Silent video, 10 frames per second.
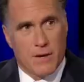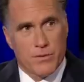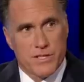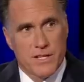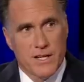
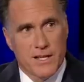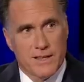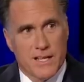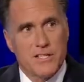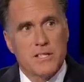mean,
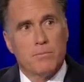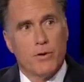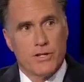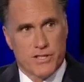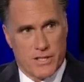that's an
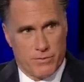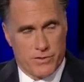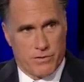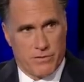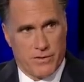emergency
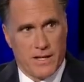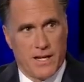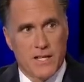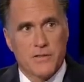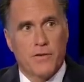reserve,
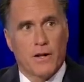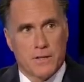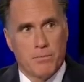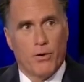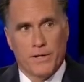and his
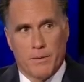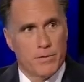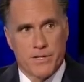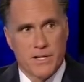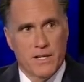falling poll
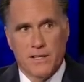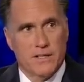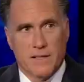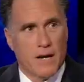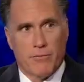numbers
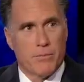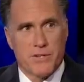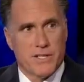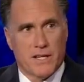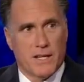do not
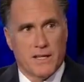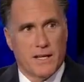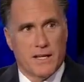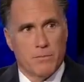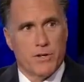represent
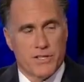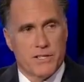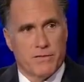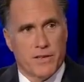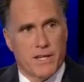an
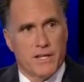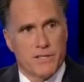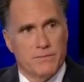emergency for the nation.